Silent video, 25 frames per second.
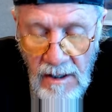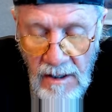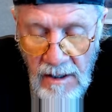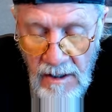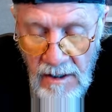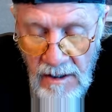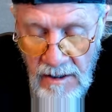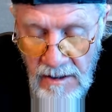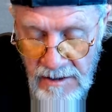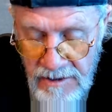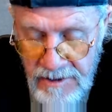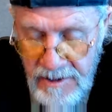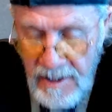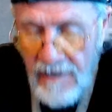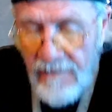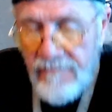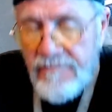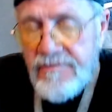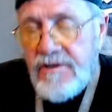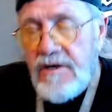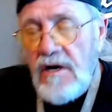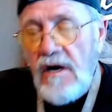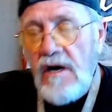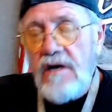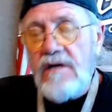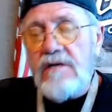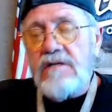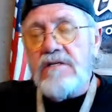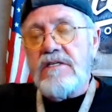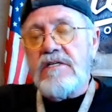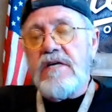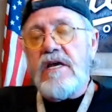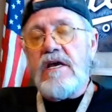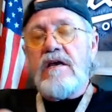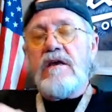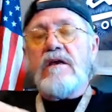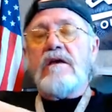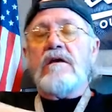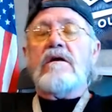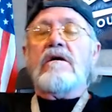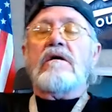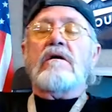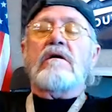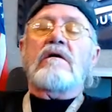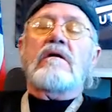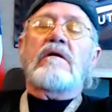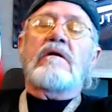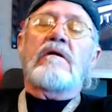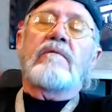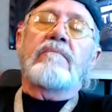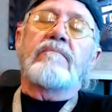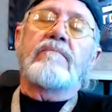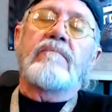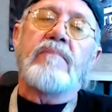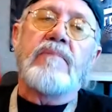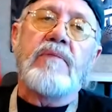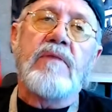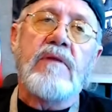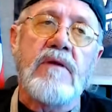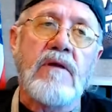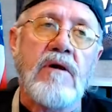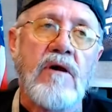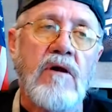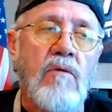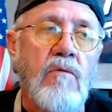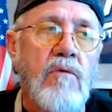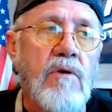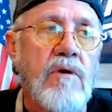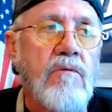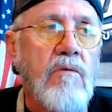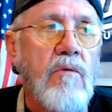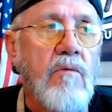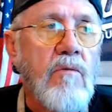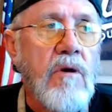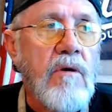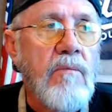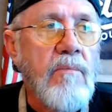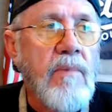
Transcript: South China Sea. We're